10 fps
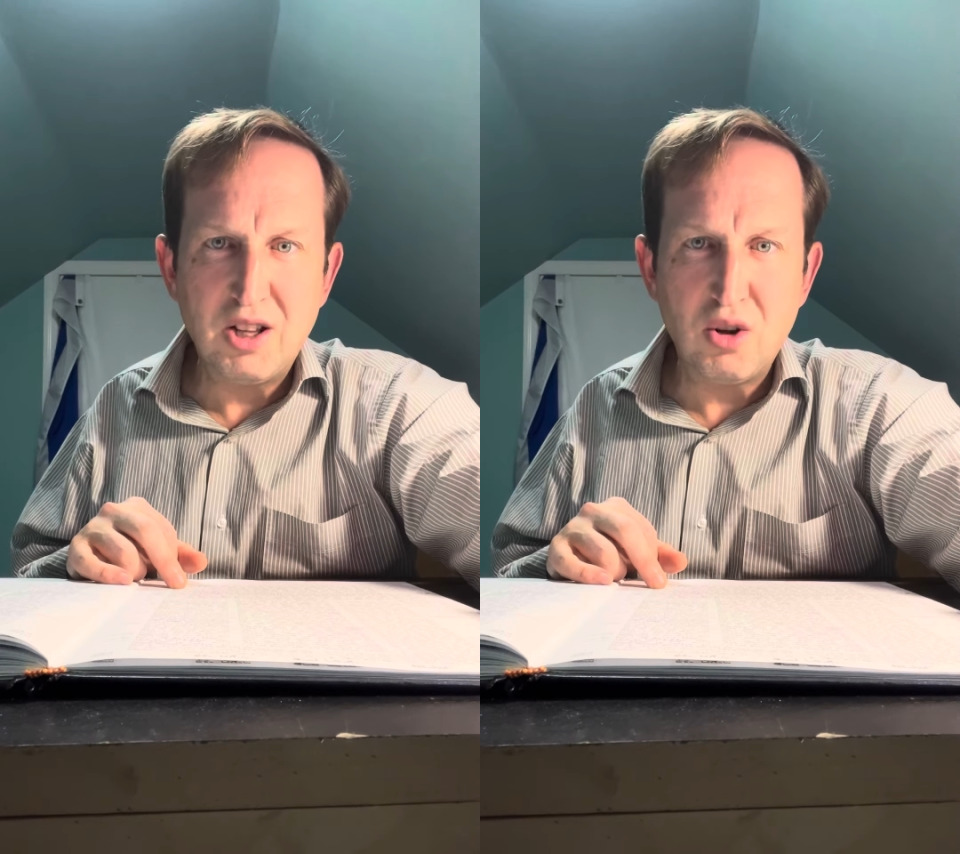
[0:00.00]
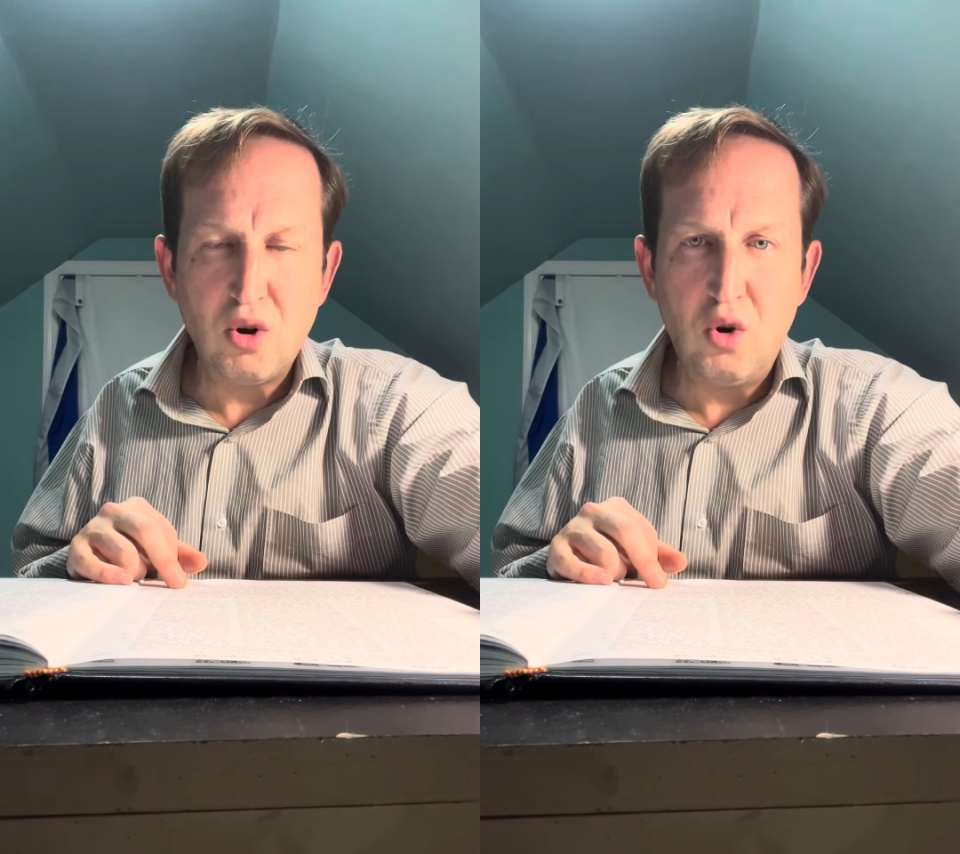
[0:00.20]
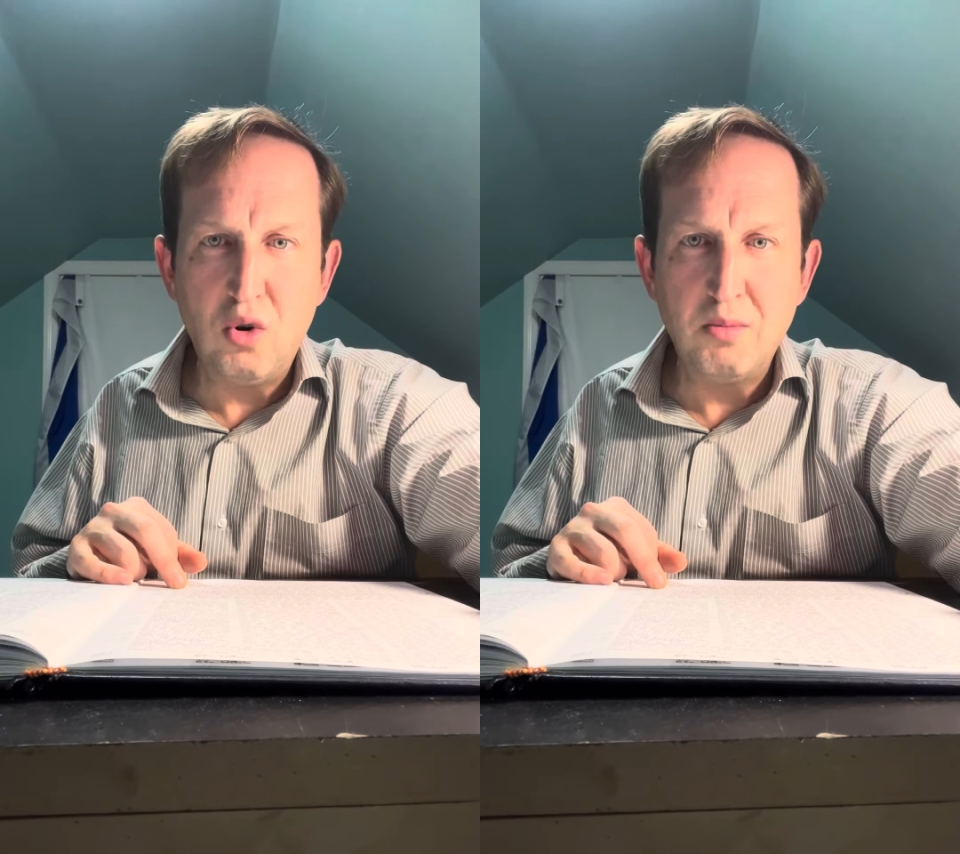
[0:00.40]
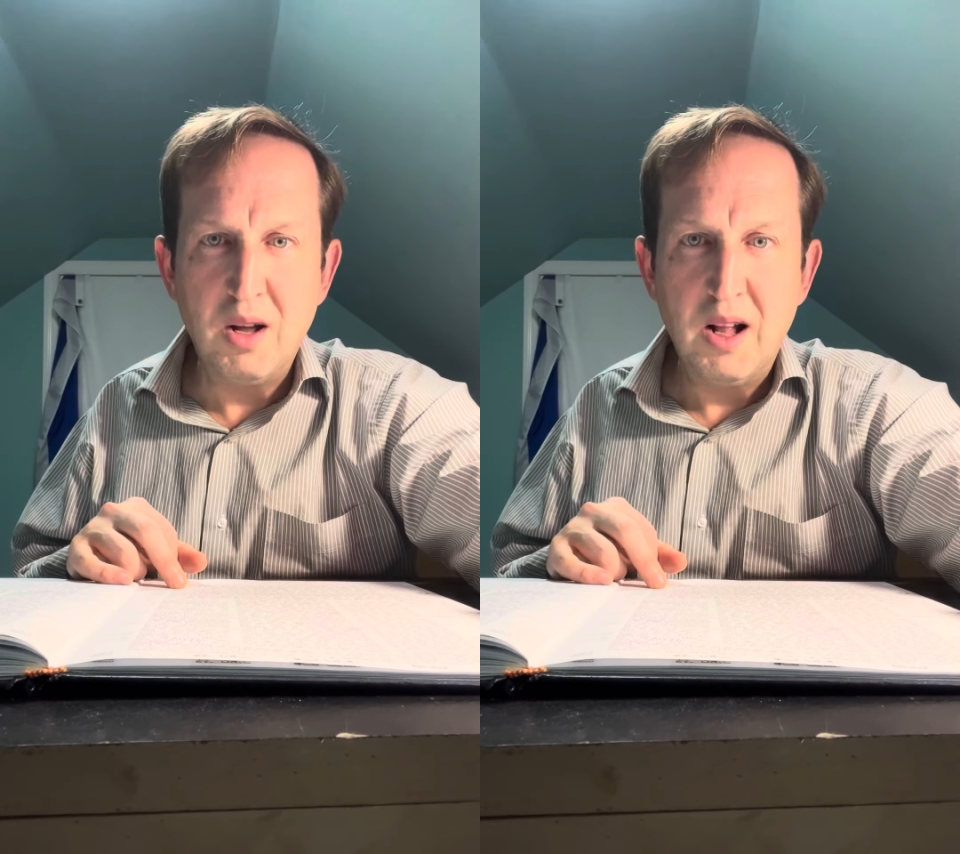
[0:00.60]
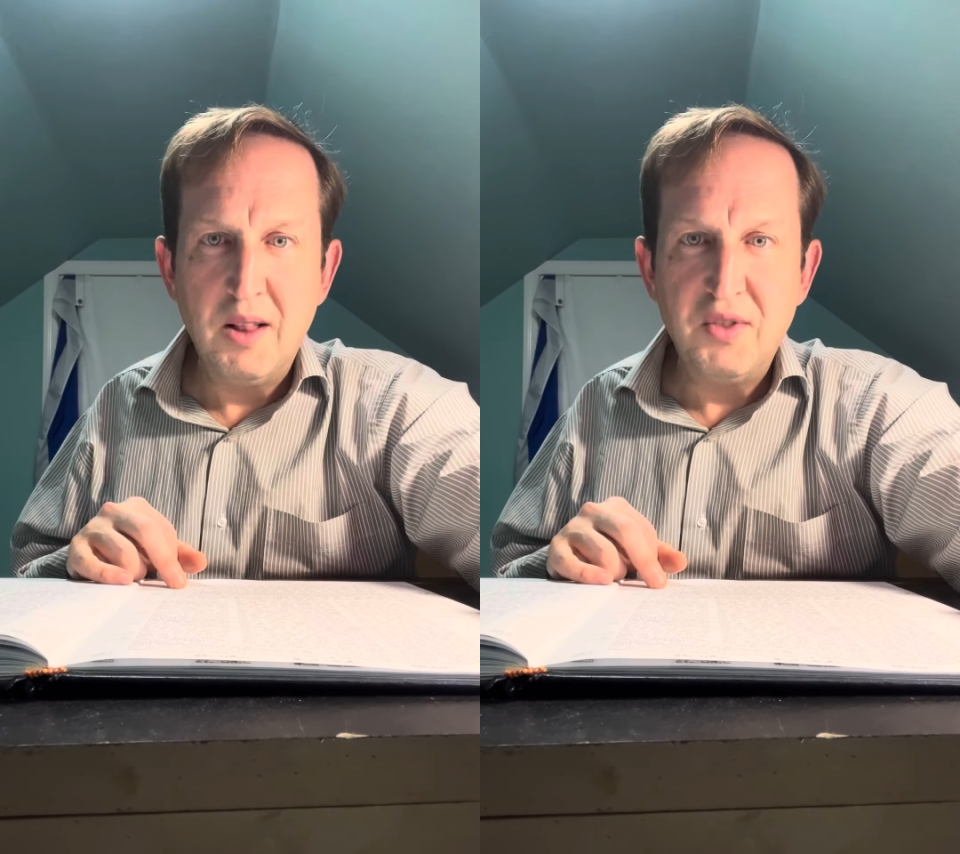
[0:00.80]
to their home,
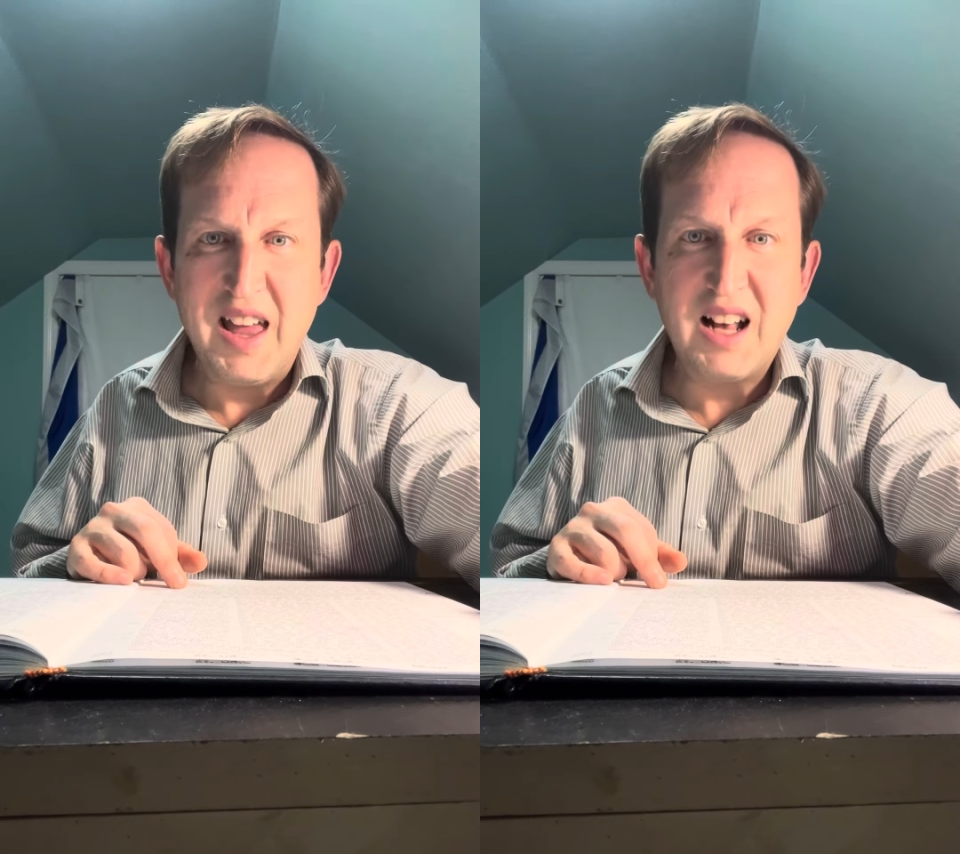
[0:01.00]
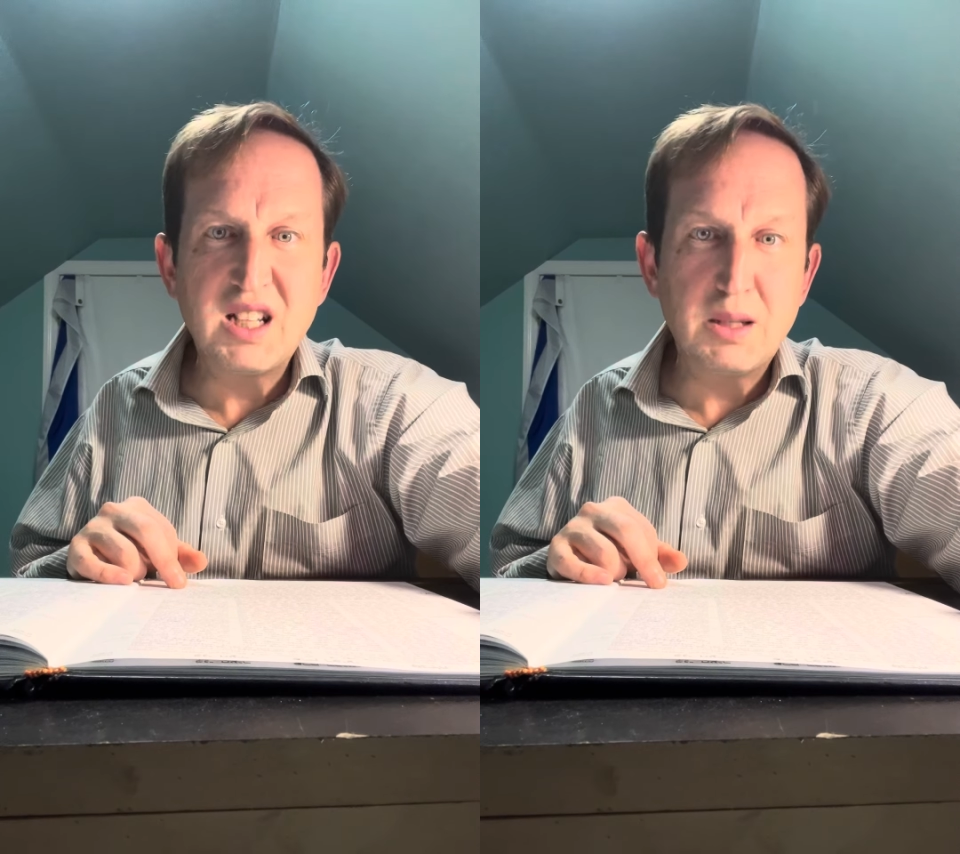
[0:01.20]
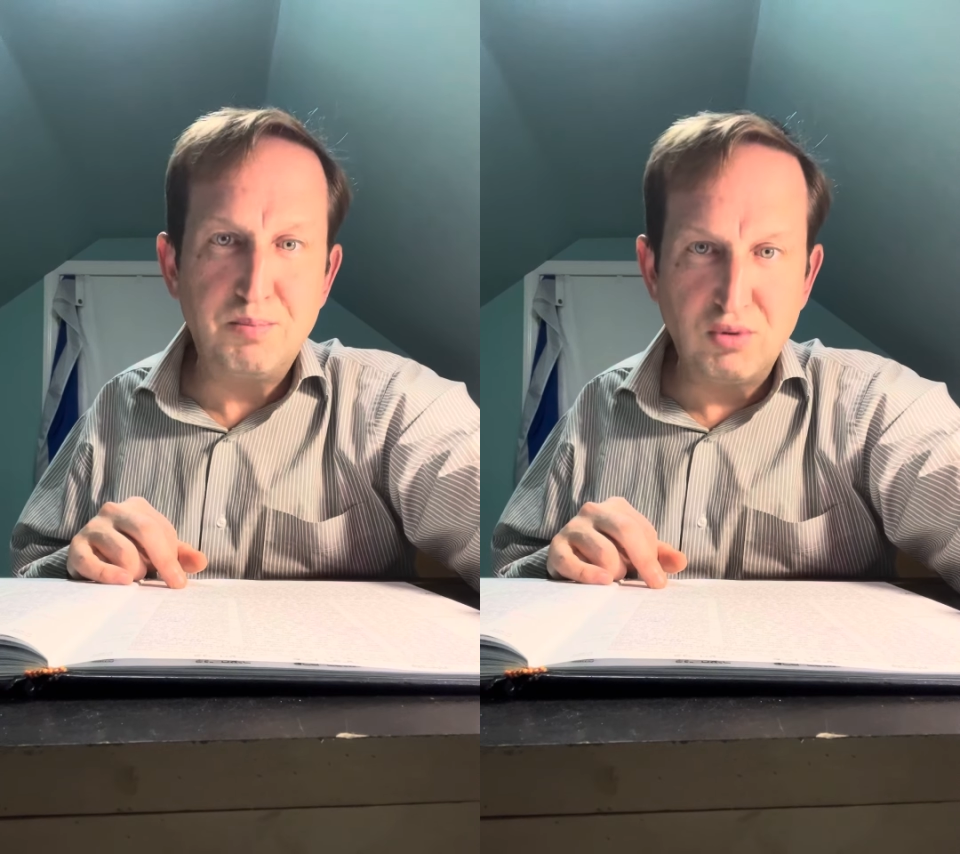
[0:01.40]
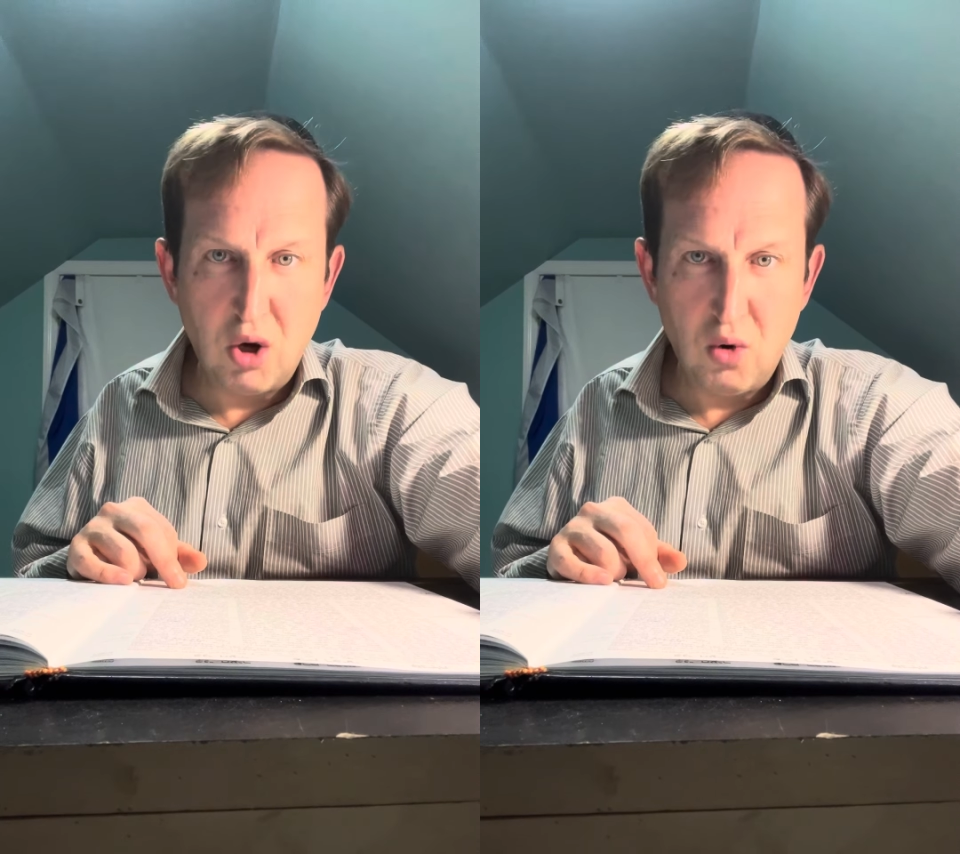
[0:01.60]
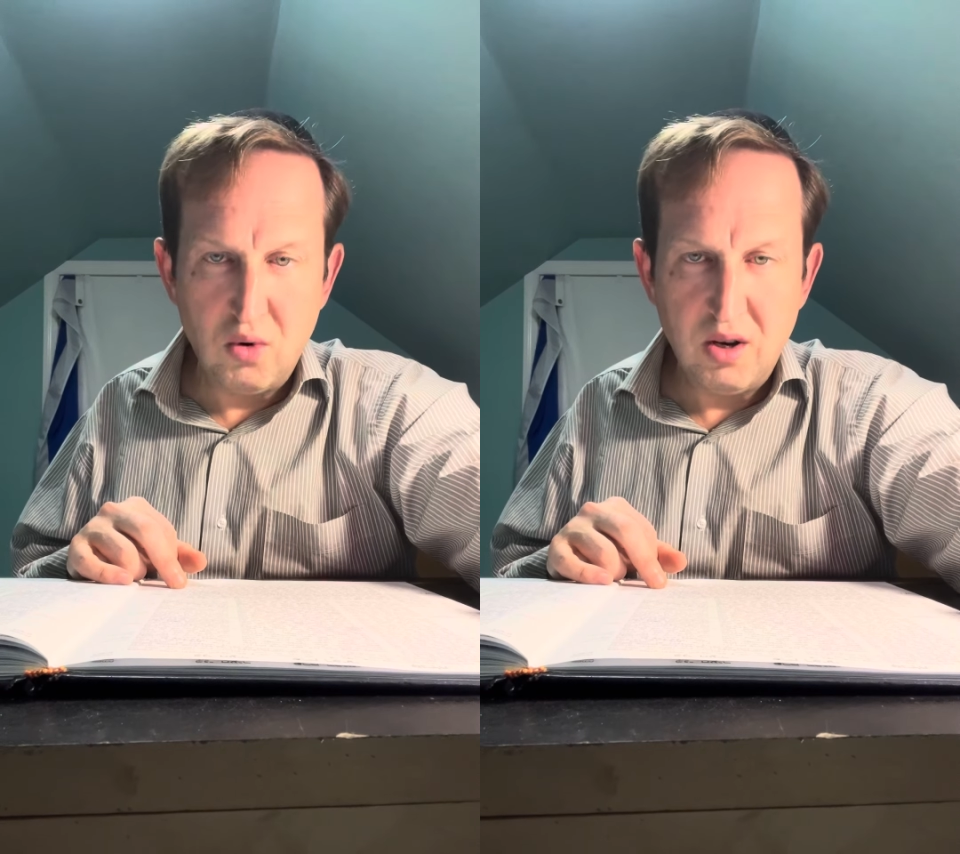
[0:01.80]
they
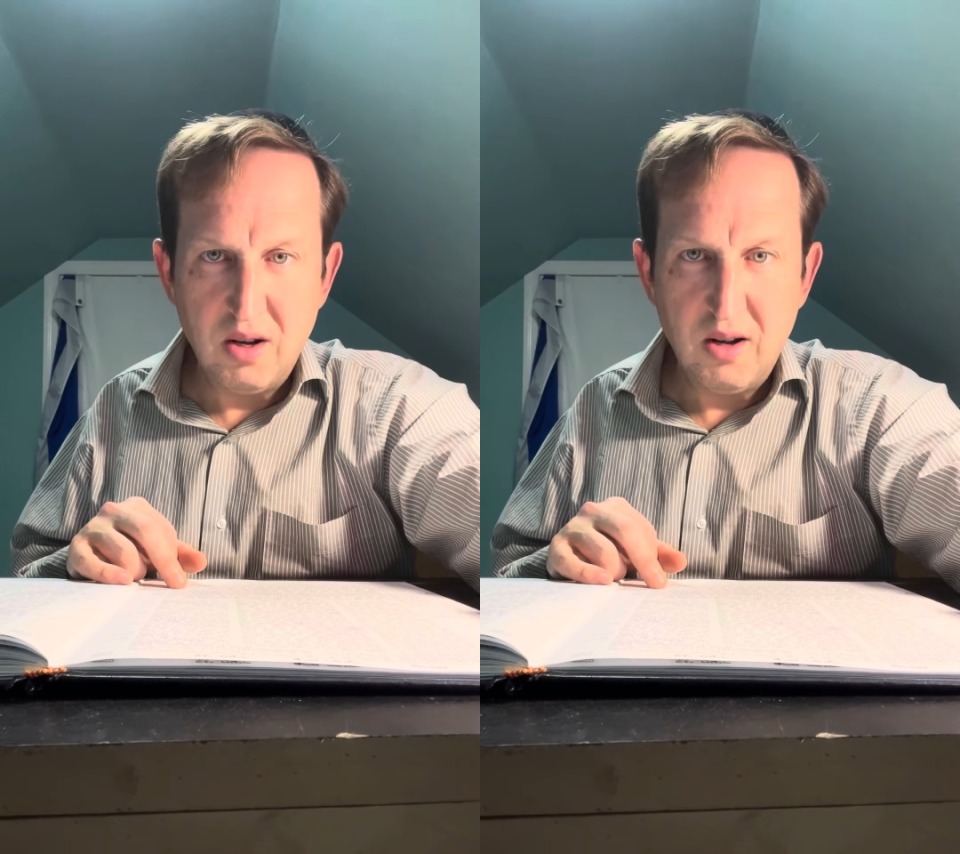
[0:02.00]
explode,